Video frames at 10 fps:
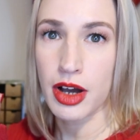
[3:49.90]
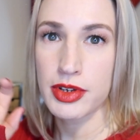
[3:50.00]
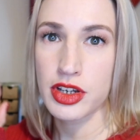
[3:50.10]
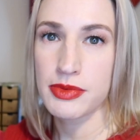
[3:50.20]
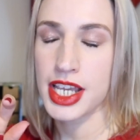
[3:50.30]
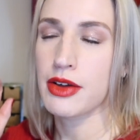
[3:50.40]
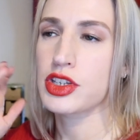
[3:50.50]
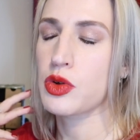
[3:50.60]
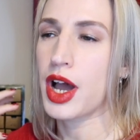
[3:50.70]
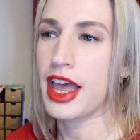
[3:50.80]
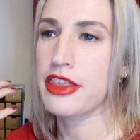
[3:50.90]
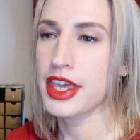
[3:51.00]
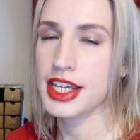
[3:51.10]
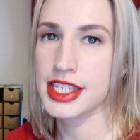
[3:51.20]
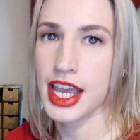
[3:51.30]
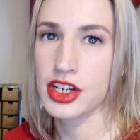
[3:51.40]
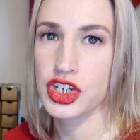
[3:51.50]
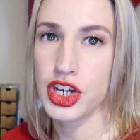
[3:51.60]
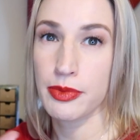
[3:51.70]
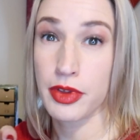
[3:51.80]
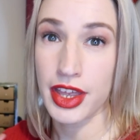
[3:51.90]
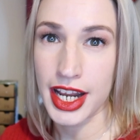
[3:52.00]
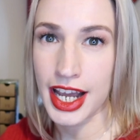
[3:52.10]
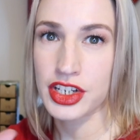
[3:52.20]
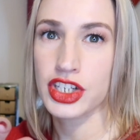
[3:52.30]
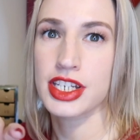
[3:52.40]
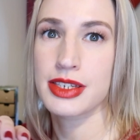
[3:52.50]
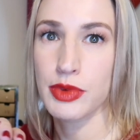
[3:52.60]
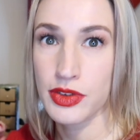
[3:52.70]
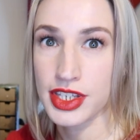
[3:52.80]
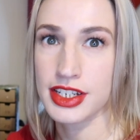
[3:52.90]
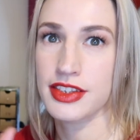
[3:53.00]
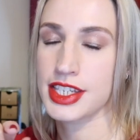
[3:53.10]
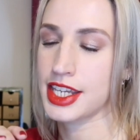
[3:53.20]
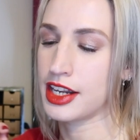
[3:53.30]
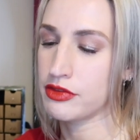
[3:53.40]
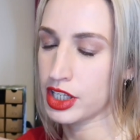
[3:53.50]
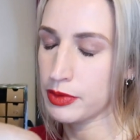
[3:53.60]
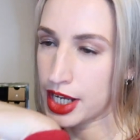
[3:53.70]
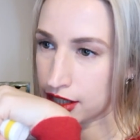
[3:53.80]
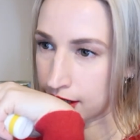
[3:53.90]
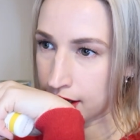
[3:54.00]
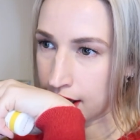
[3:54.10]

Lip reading: it always comes out as quite a thick texture, but then it actually smooths into the skin really well.